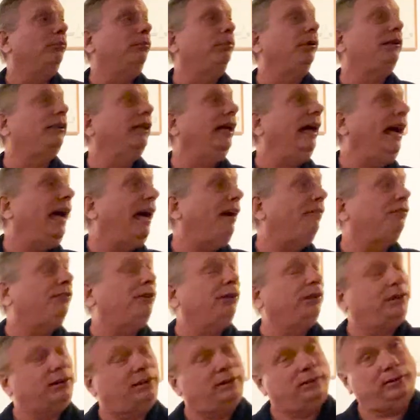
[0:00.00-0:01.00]
But they have
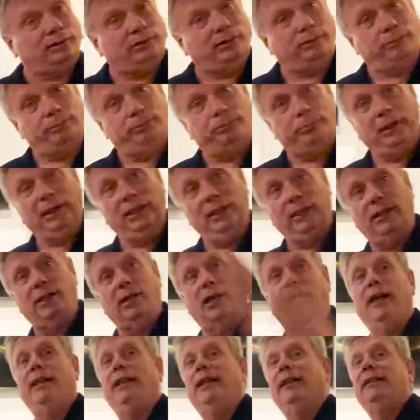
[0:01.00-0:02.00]
to be
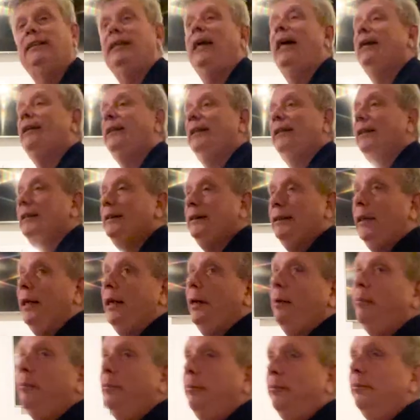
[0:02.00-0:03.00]
cut exactly the
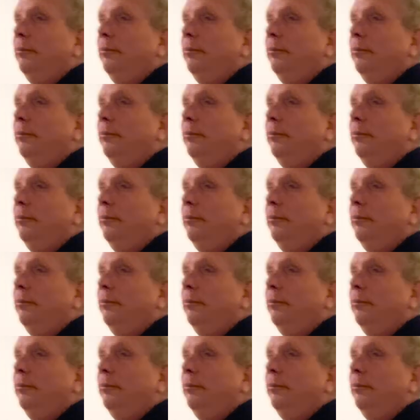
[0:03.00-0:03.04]
same.